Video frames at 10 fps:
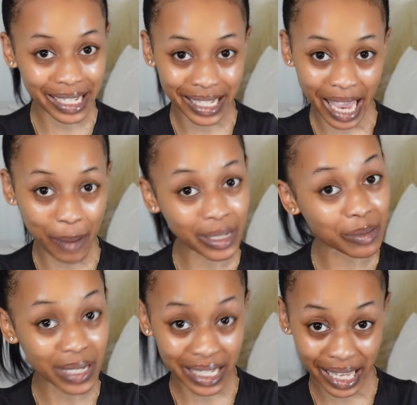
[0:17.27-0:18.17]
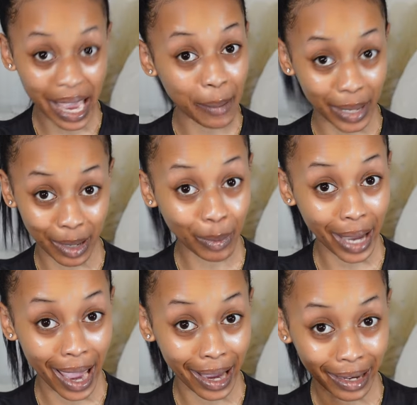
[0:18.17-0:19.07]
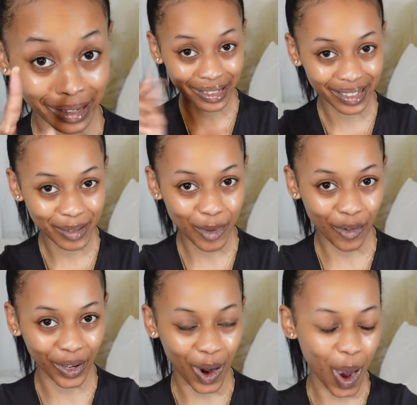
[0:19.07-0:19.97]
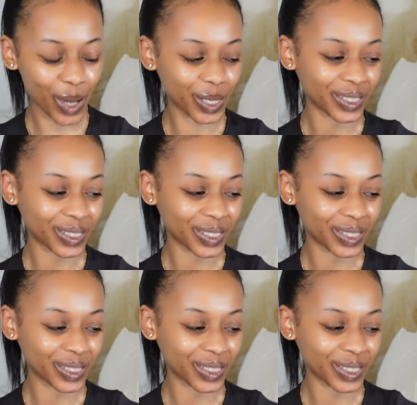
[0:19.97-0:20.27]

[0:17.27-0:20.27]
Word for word: the scammers be scamming, okay? Moving on.